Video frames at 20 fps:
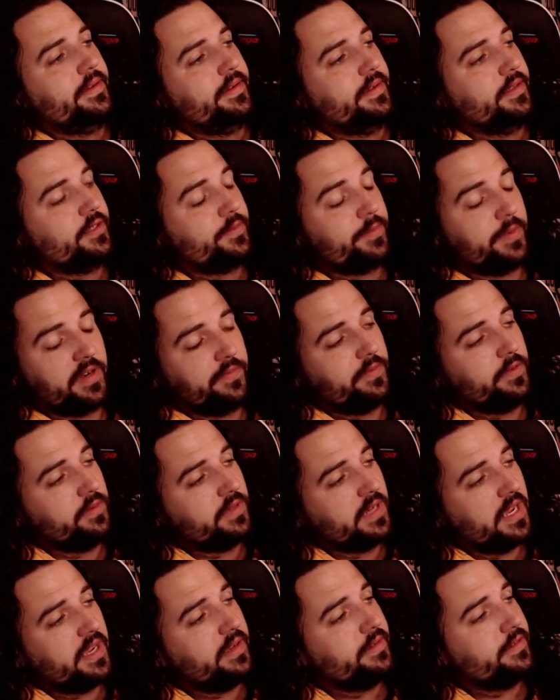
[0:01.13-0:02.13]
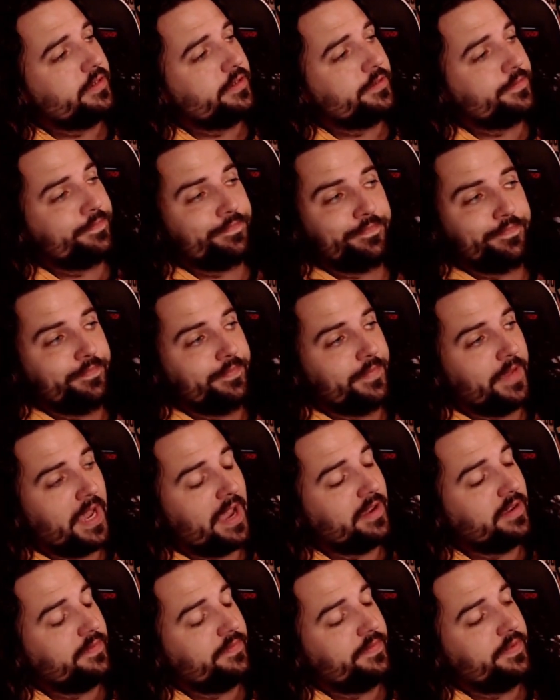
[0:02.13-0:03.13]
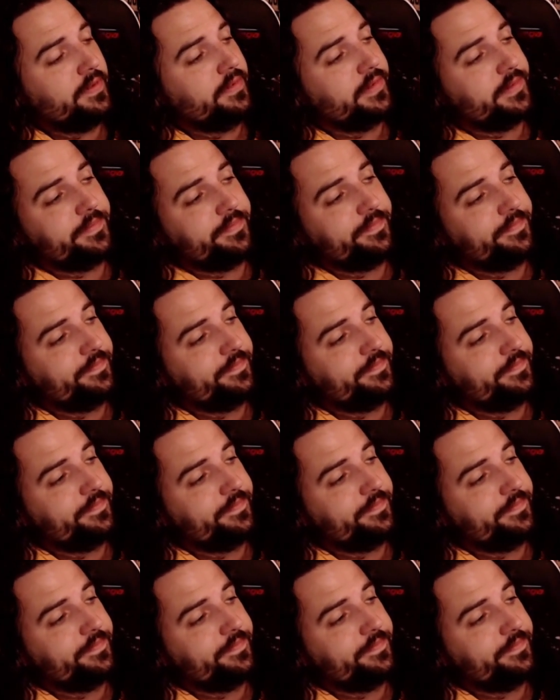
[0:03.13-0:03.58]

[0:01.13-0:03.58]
it's been a few days. How you feeling?